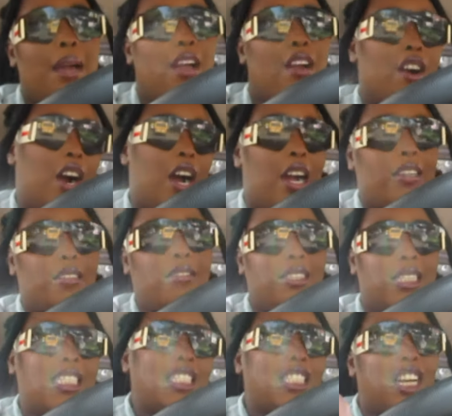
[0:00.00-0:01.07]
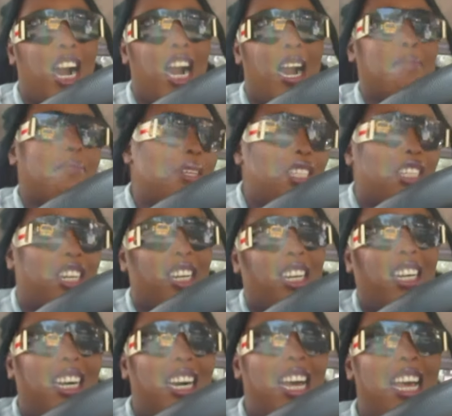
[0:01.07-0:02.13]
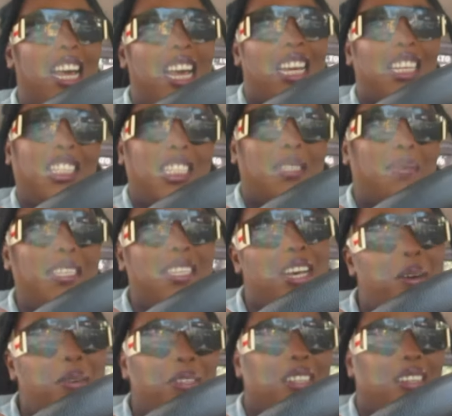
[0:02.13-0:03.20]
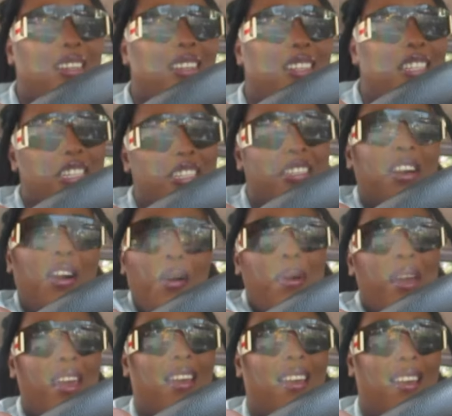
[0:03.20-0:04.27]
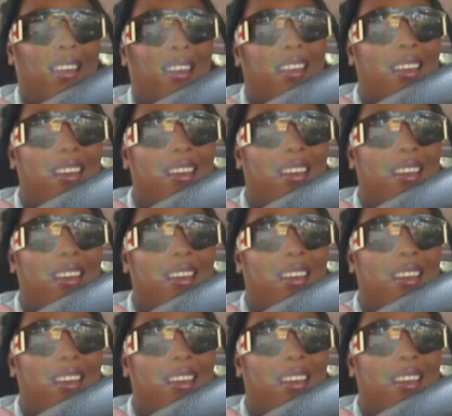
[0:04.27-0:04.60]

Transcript: car, this car, Miss Girl, she's been sold. She's going.